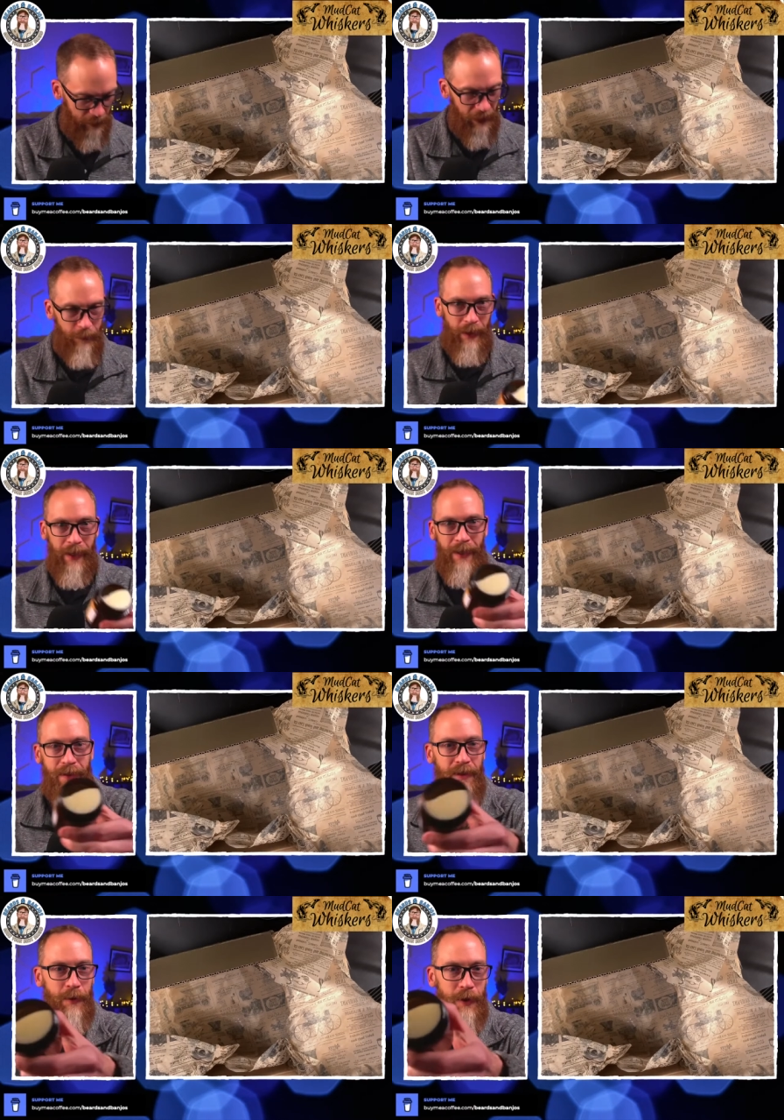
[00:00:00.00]
definitely had
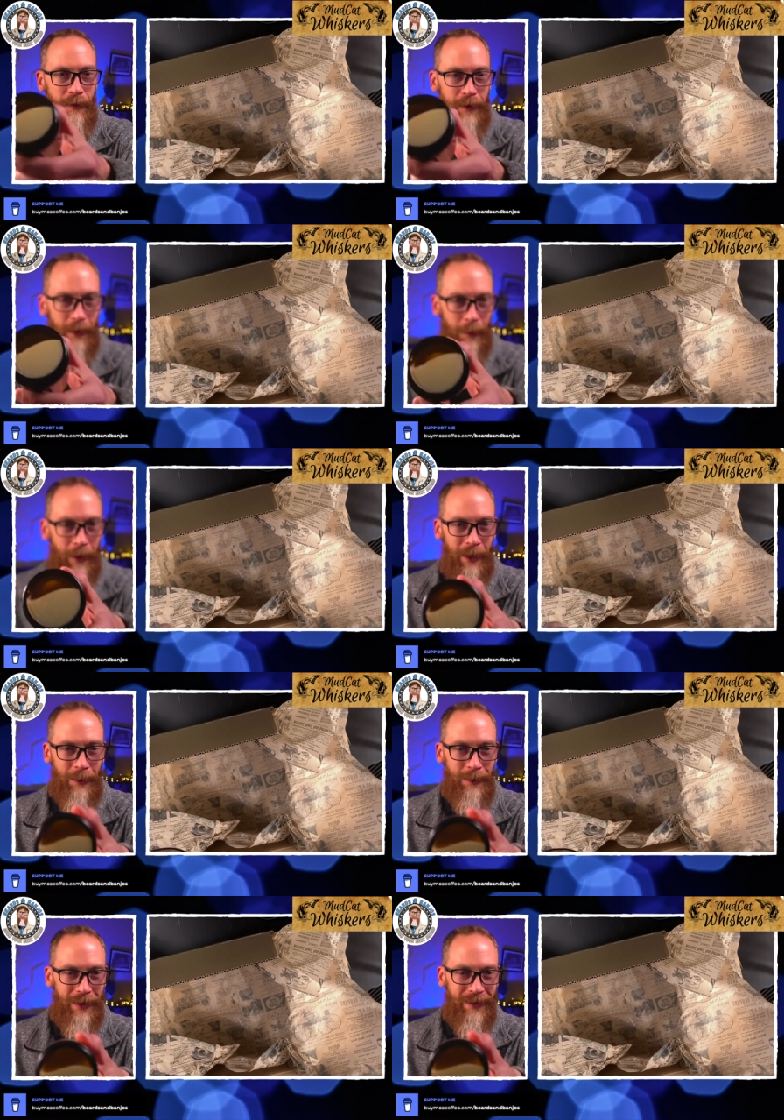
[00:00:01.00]
some shifting
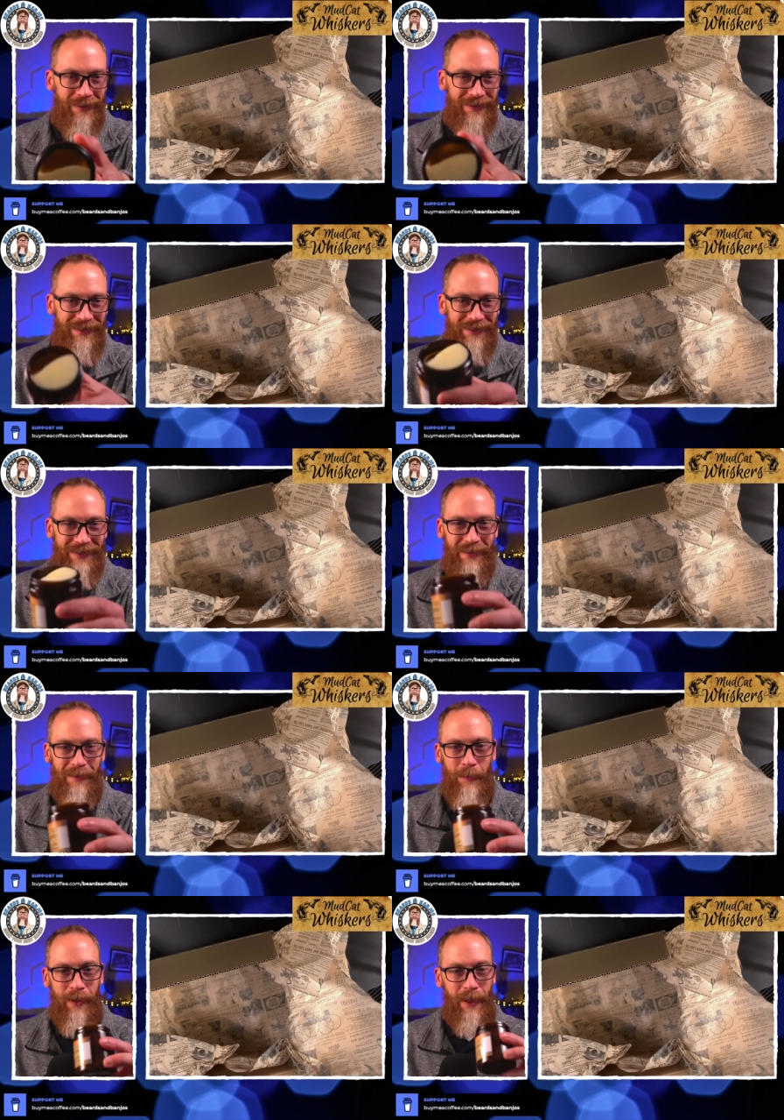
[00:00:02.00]
around,
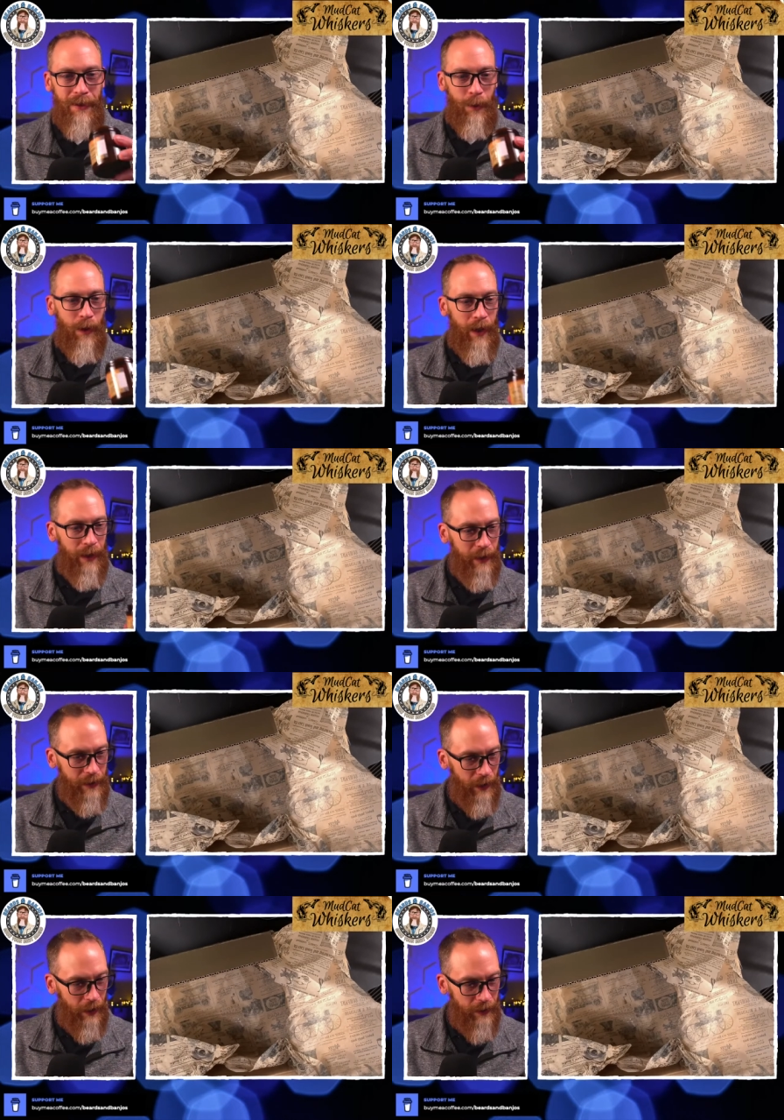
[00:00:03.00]
but that's okay
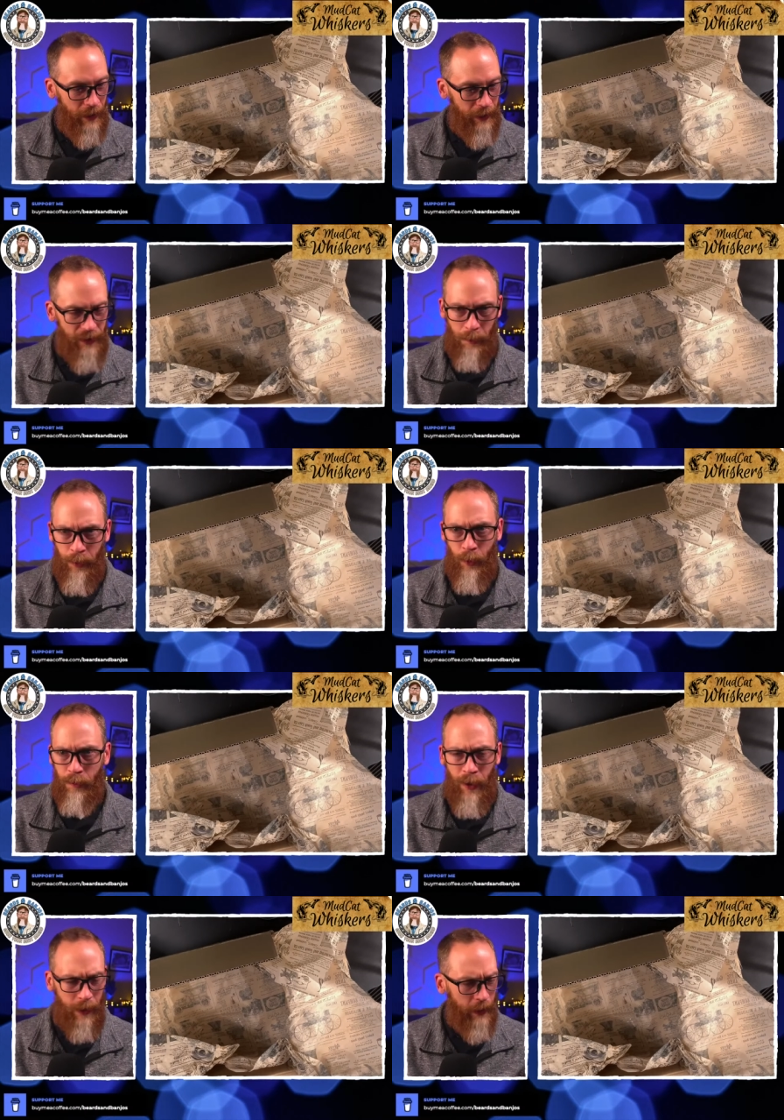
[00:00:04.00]
because it looks like it's a
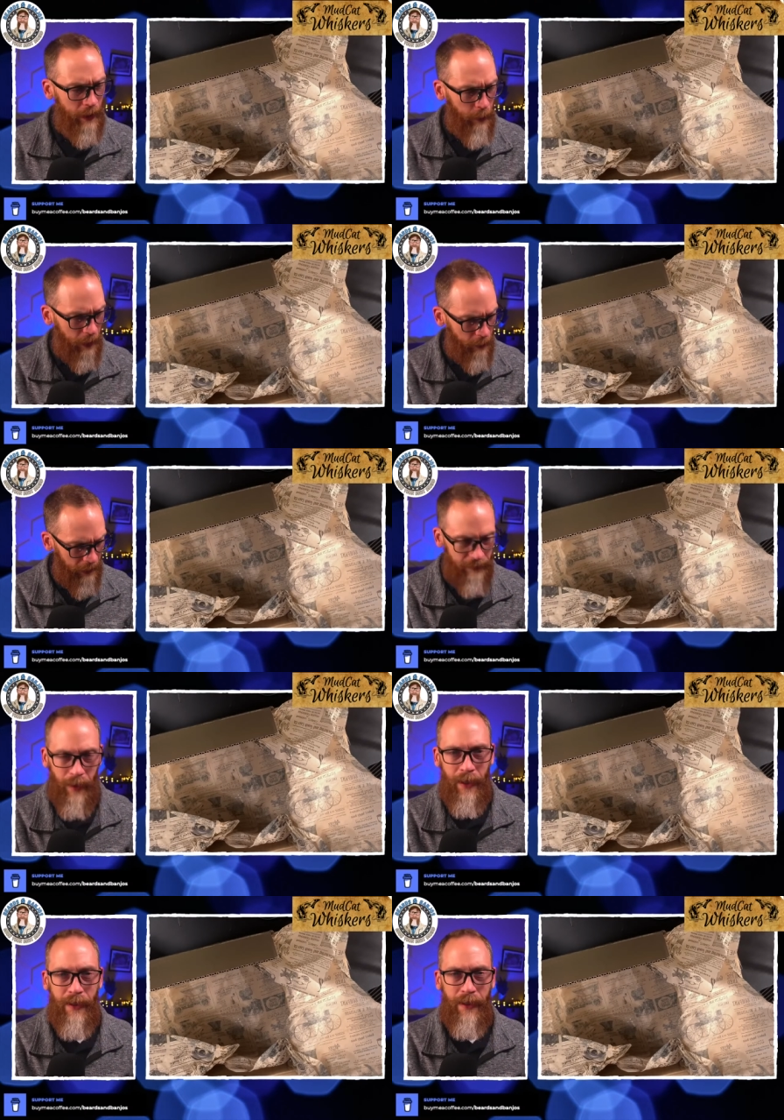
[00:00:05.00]
poured butter anyway, right?
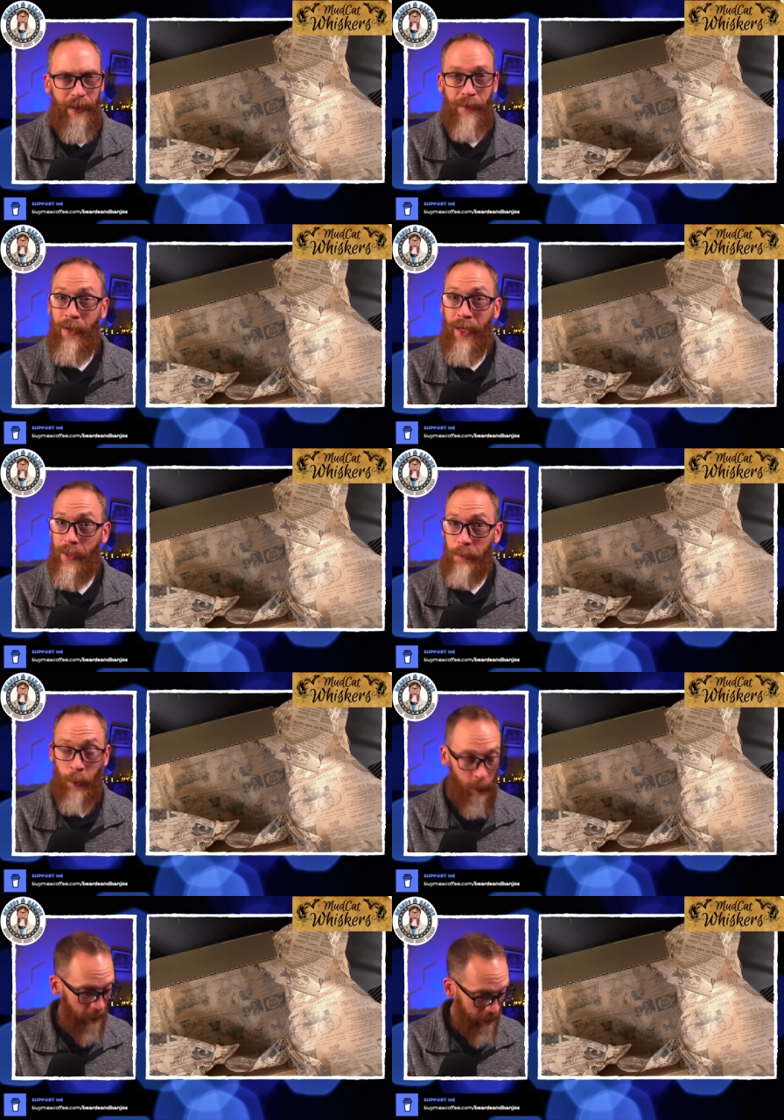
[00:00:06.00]
If not, it's
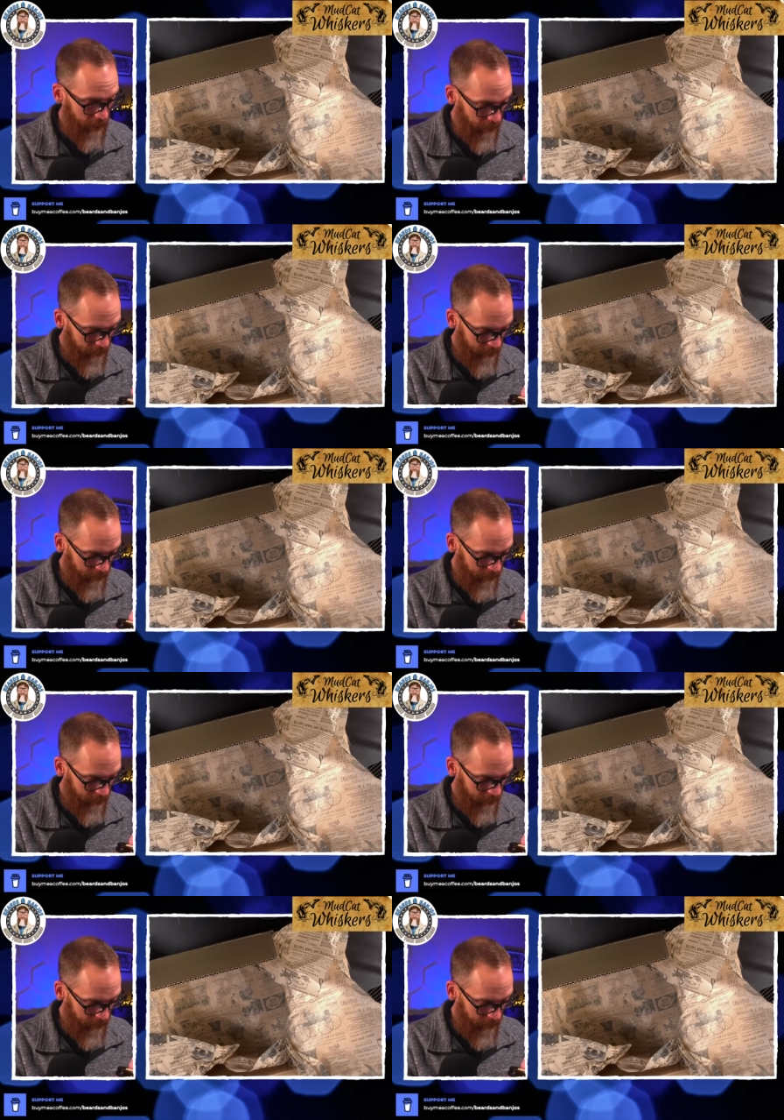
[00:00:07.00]
poured now.